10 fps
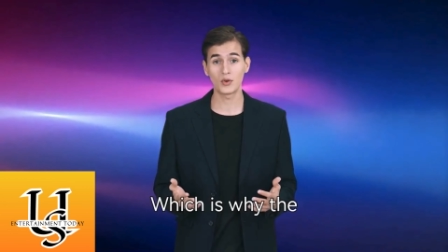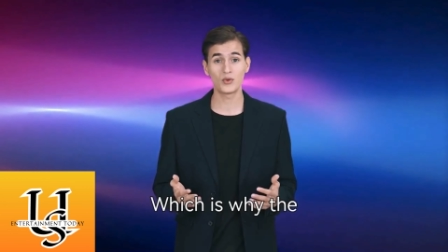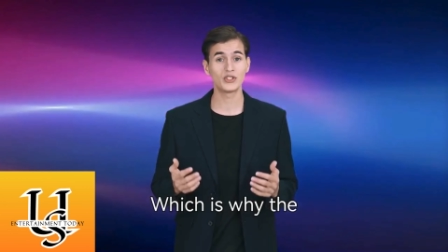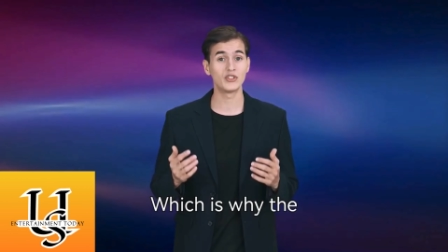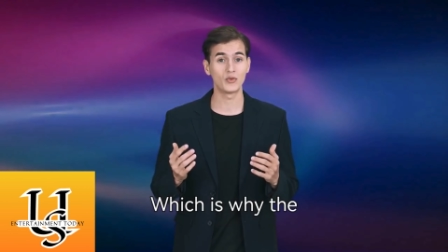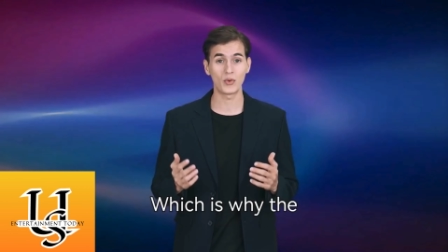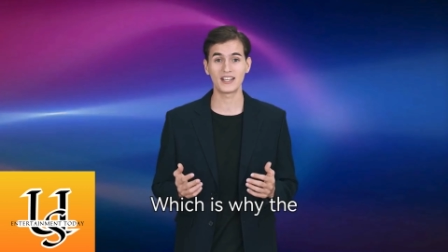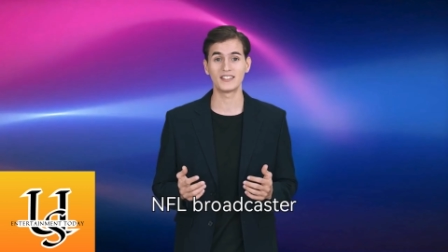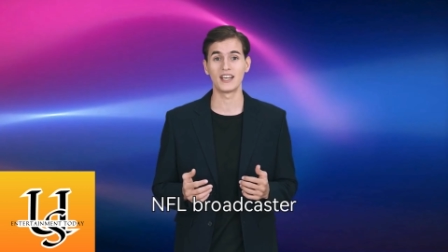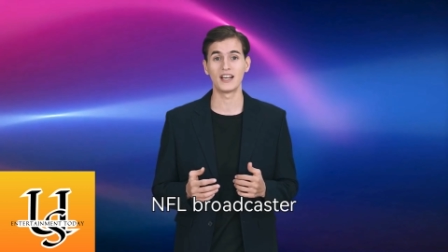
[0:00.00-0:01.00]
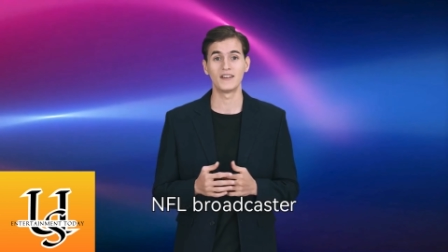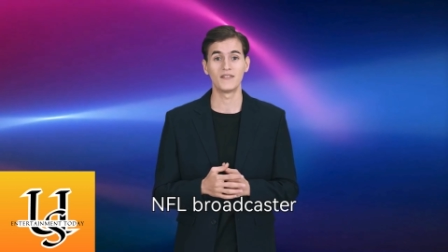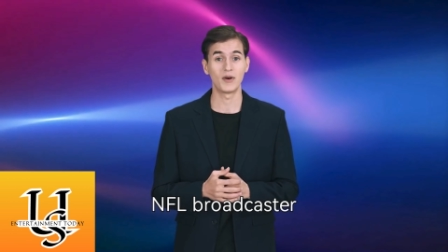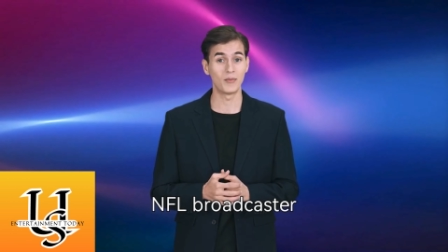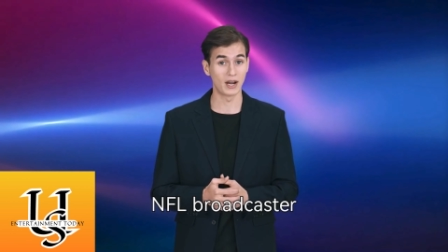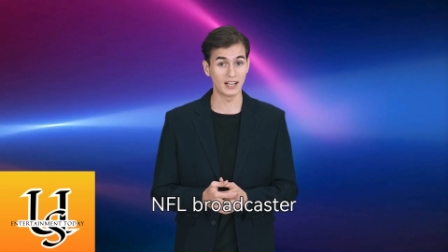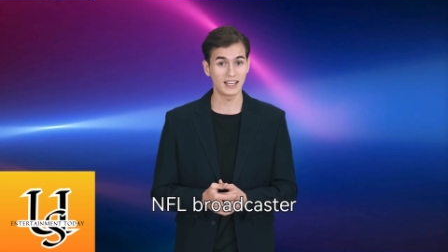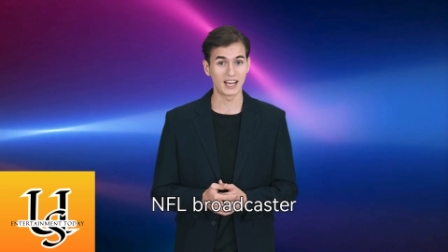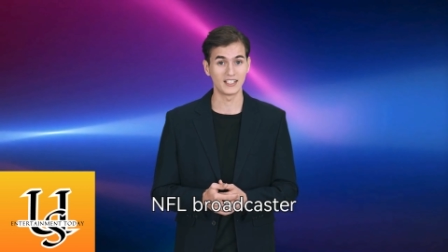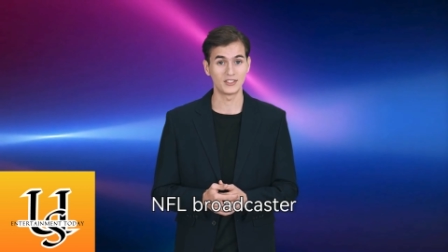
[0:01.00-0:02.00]
Which is why the NFL
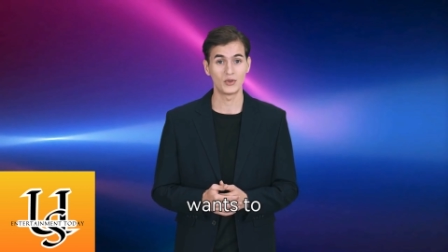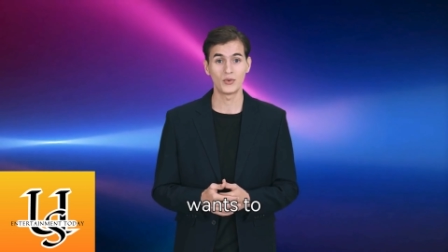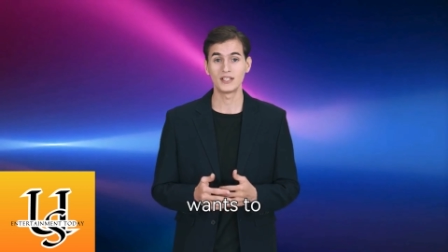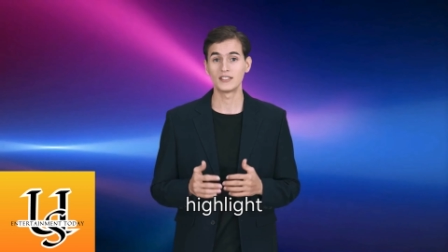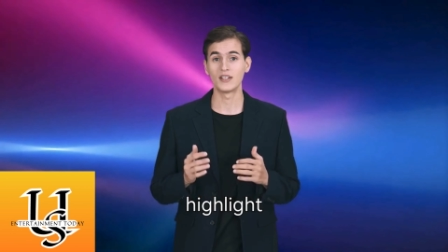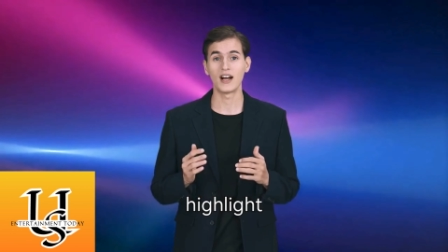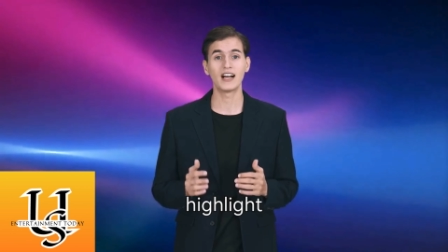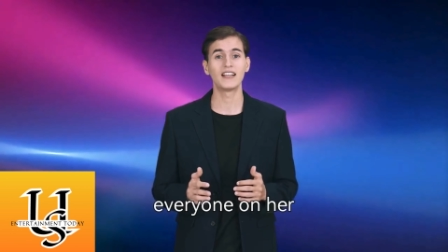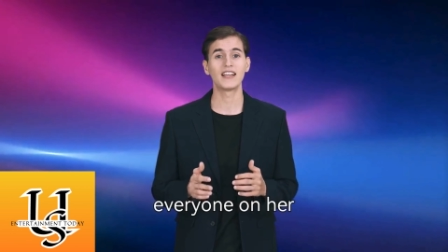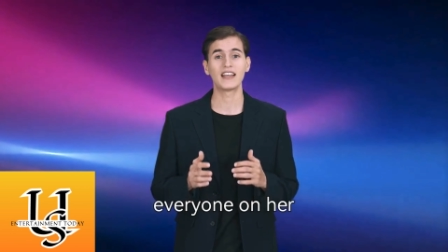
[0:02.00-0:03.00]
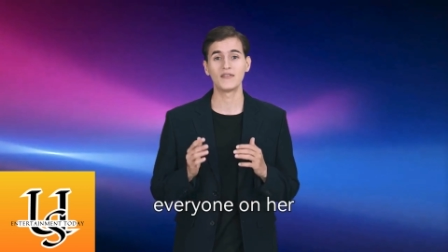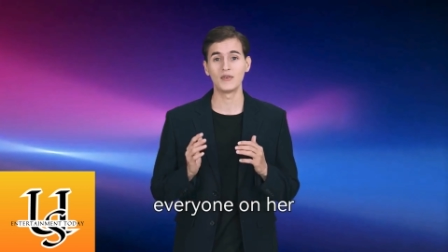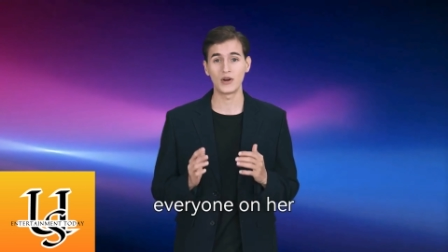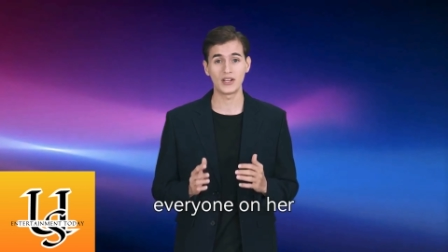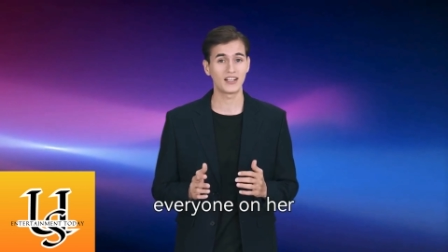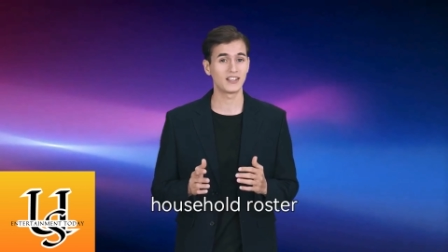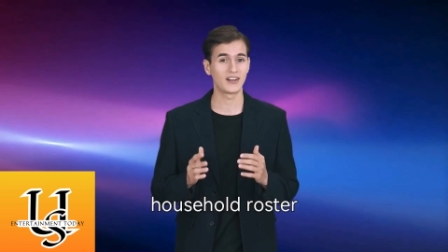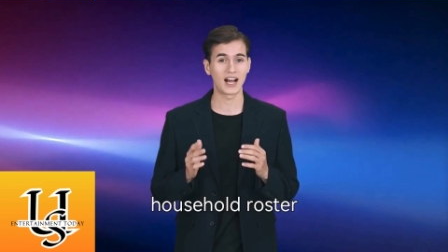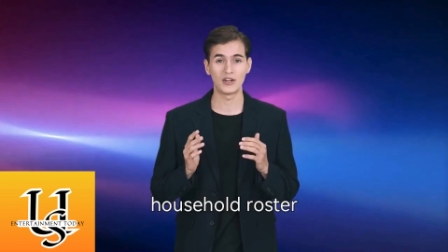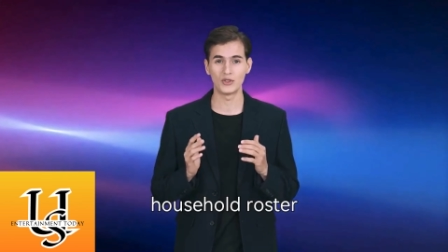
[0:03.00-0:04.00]
broadcaster wants to highlight everyone on
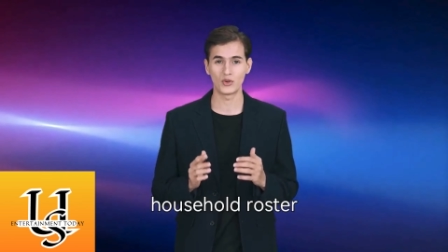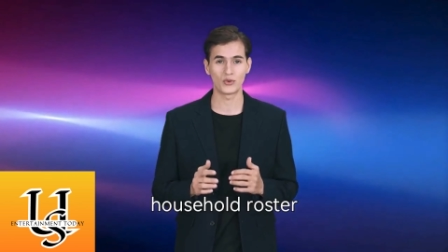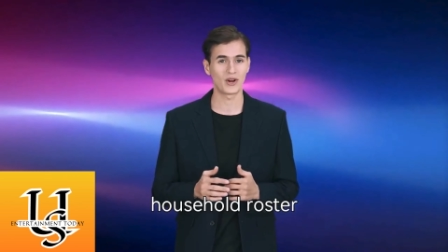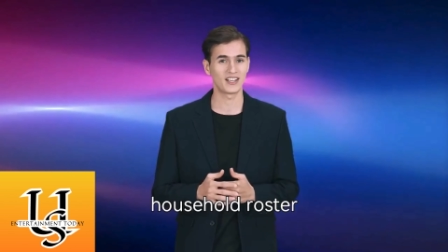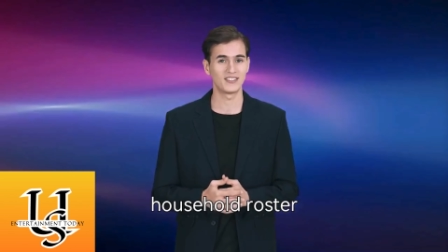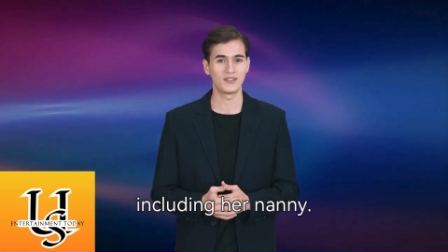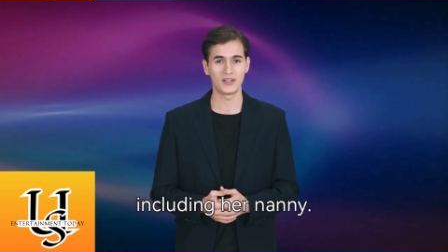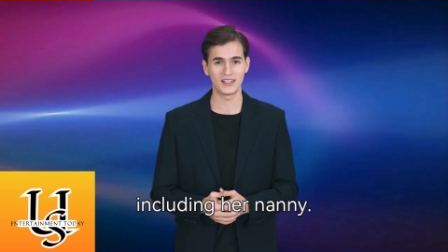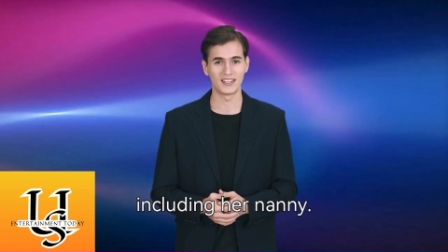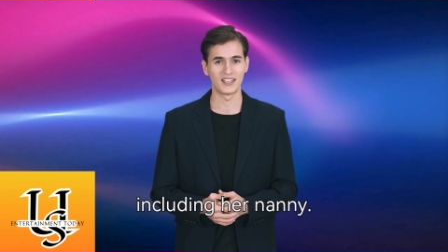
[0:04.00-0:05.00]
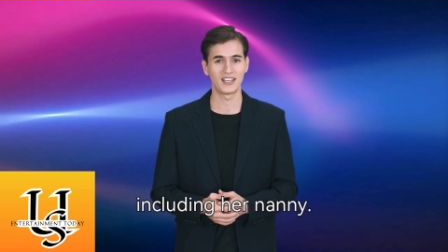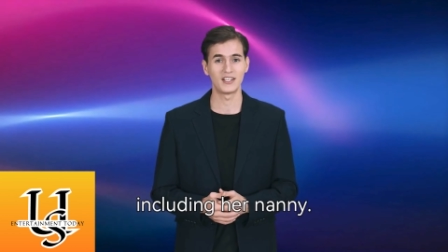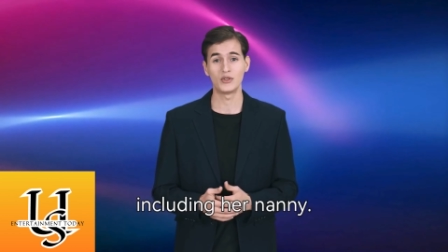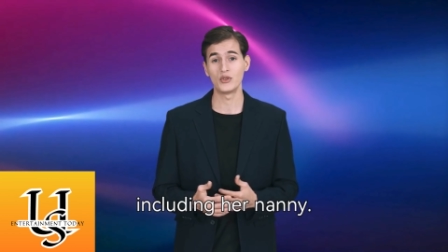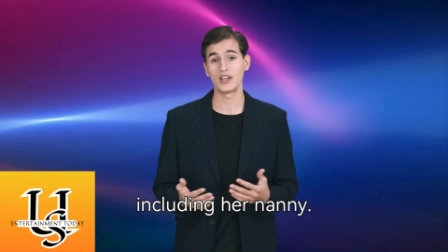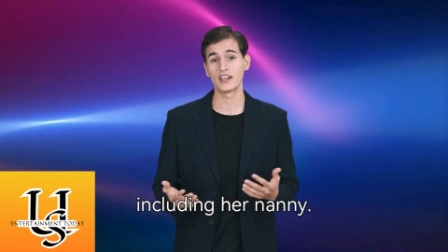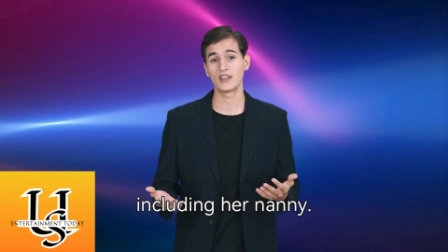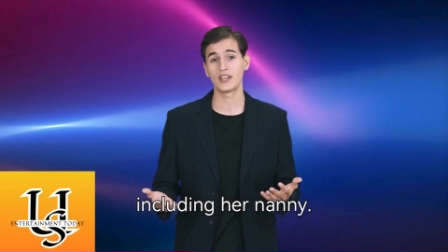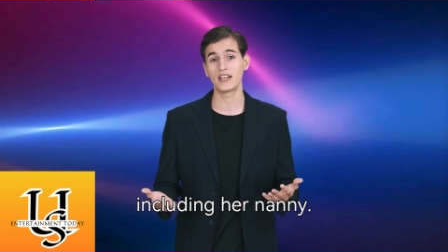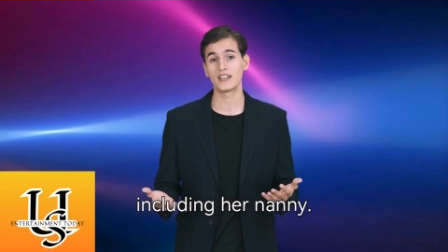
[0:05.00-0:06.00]
her household roster, including
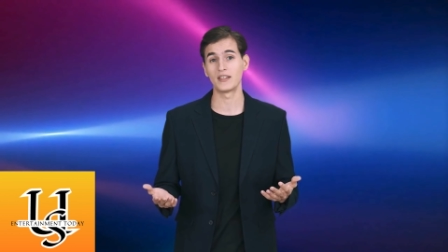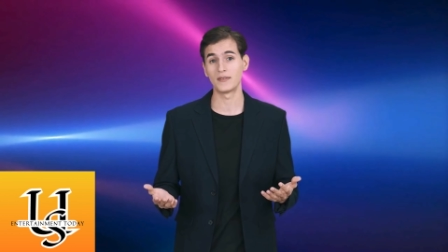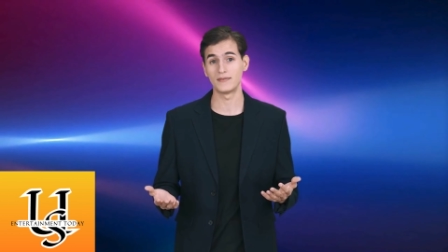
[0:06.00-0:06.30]
her nanny.